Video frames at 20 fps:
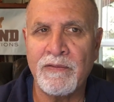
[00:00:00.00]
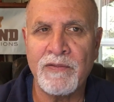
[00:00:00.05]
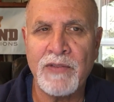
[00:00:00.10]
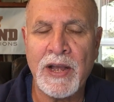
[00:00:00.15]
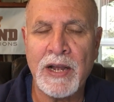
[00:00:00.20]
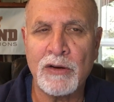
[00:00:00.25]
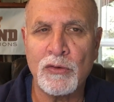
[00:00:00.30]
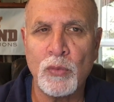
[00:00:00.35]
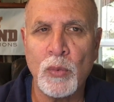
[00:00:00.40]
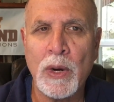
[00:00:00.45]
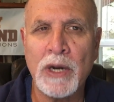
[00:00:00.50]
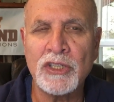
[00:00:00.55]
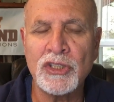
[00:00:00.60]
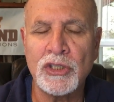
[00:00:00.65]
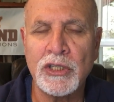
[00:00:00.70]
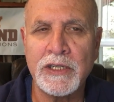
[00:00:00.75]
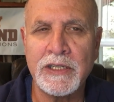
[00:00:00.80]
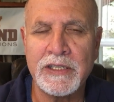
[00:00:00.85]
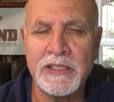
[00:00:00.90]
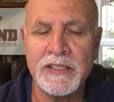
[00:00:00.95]
In fact,
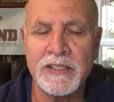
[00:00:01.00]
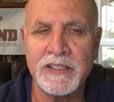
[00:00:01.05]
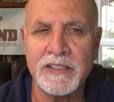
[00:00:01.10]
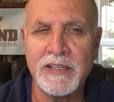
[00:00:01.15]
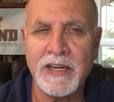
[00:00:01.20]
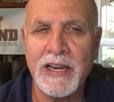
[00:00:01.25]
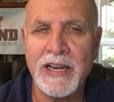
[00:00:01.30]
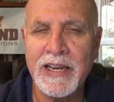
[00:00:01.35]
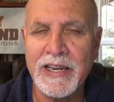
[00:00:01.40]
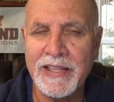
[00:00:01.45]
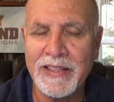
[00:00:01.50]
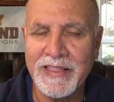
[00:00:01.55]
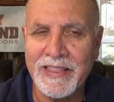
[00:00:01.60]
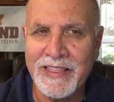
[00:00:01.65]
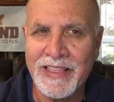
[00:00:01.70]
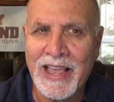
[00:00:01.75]
Russia is saying